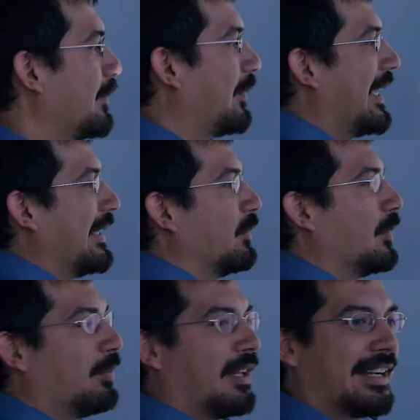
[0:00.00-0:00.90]
planet will
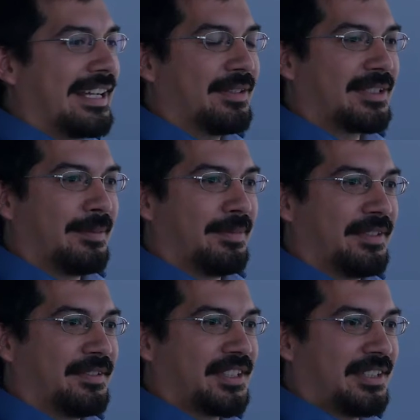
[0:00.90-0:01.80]
block out some
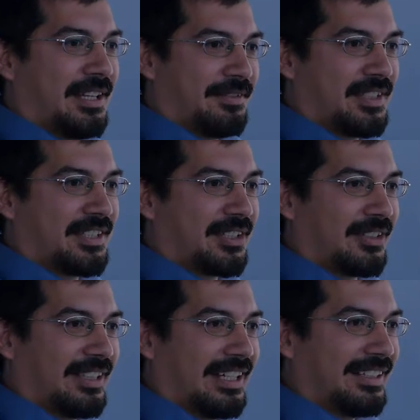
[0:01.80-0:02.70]
of the
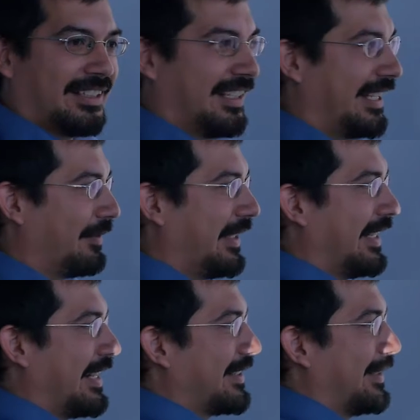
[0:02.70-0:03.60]
starlight, and we could
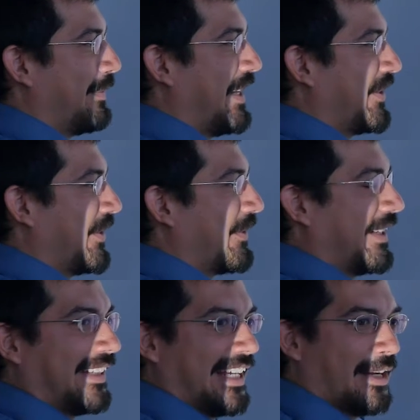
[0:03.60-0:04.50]
actually measure
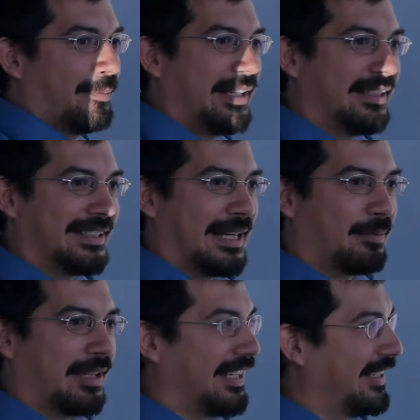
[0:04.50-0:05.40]
directly how big that
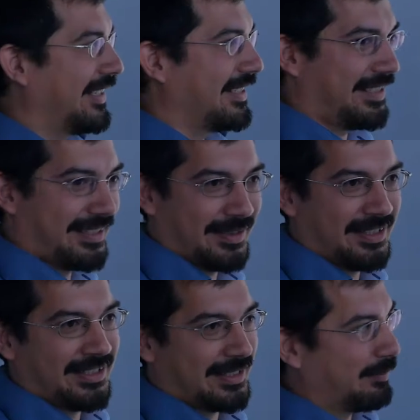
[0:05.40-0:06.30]
planet is,
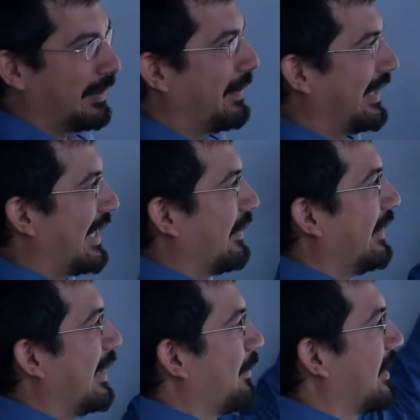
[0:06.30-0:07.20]
simply by
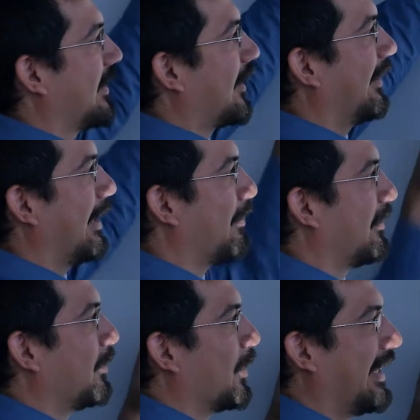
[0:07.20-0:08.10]
counting up the starlight
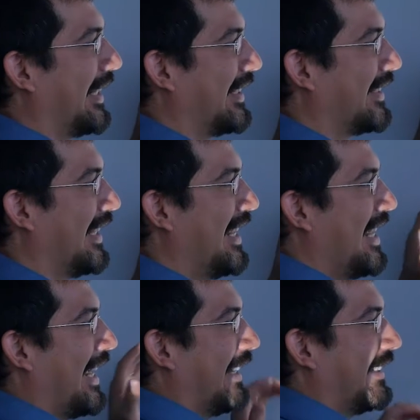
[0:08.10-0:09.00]
beforehand,
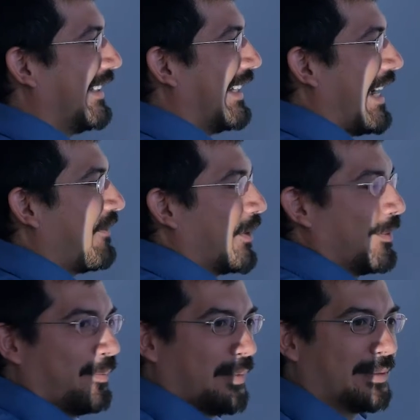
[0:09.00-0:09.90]
and then
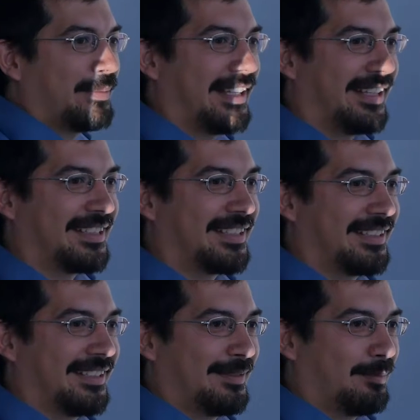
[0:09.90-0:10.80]
when the planet's
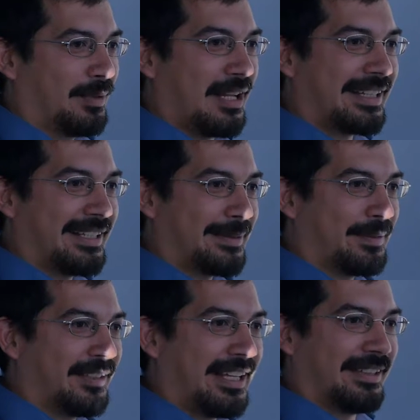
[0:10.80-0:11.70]
blocking some of
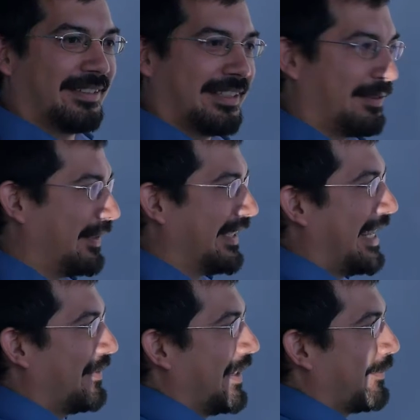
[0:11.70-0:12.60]
the light, then we
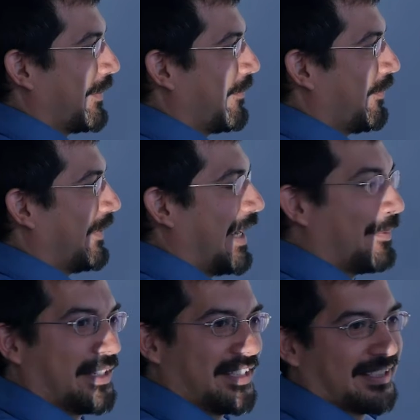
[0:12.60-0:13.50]
count up how
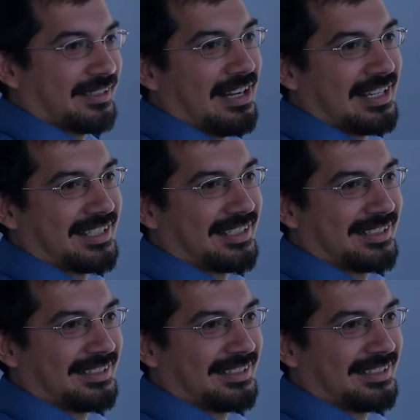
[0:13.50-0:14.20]
much is lost.